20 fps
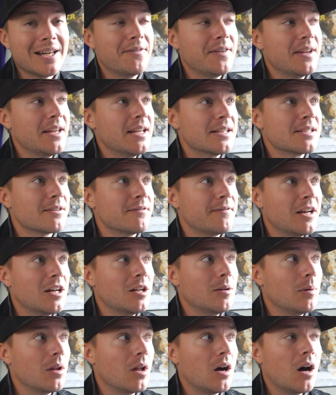If he is
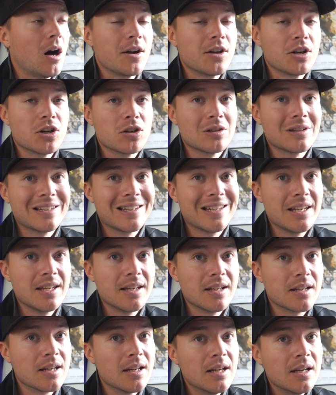available on your
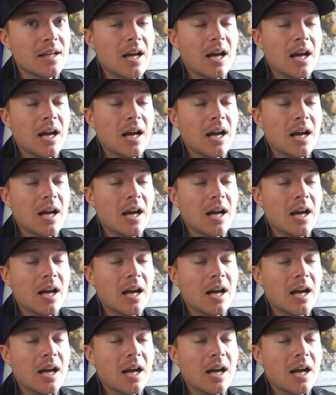league,